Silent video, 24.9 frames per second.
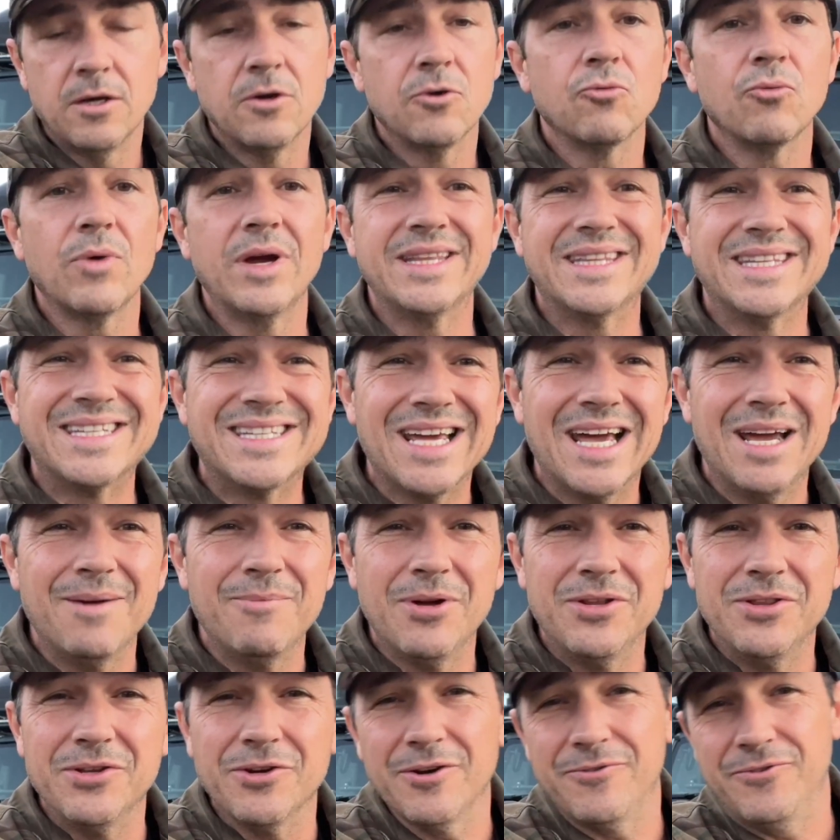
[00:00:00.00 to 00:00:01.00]
Write the time
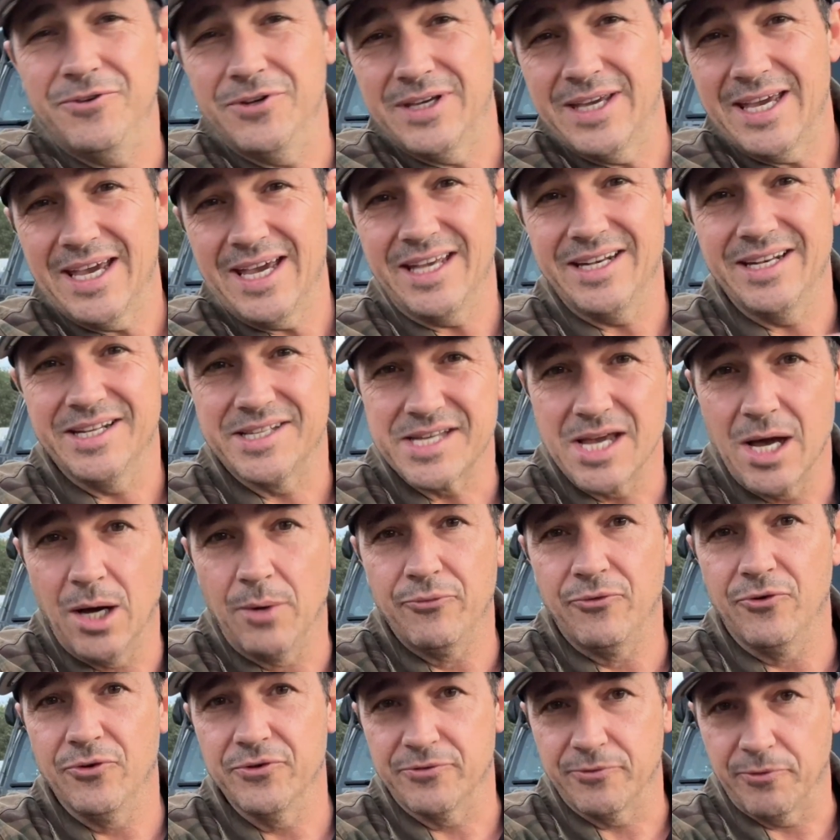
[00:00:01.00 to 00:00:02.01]
on there if you can. It's
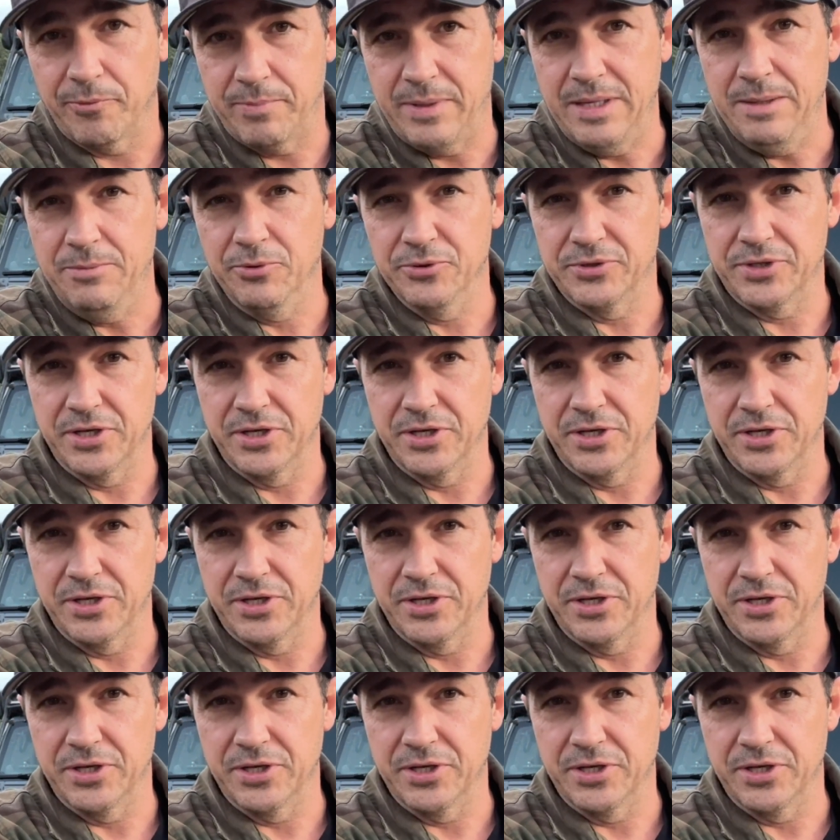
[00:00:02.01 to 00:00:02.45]
helpful for people